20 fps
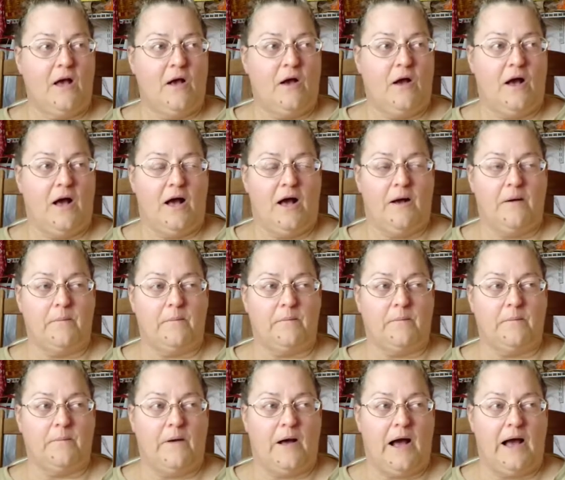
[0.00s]

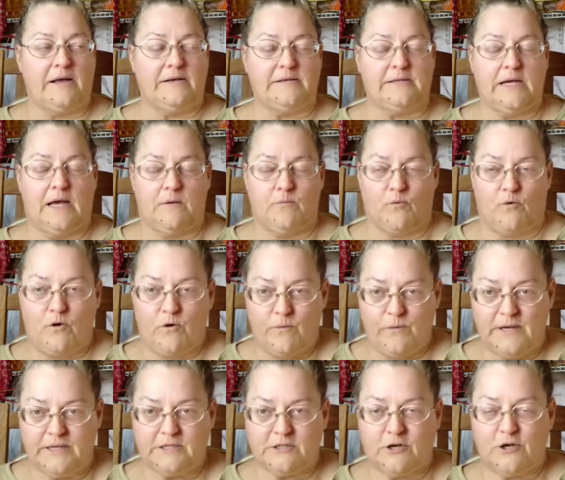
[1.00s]
I'd done more
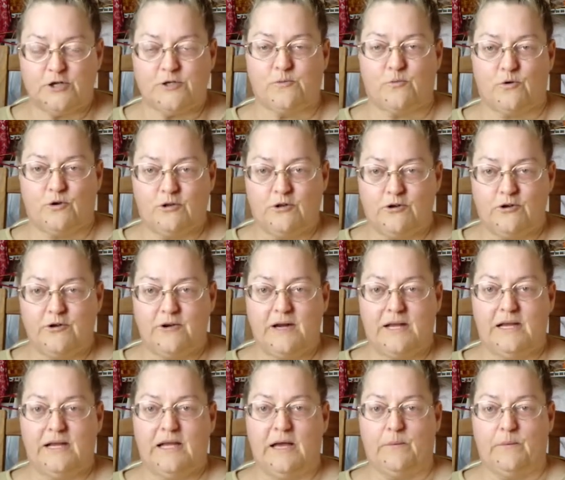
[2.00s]
research, more learning,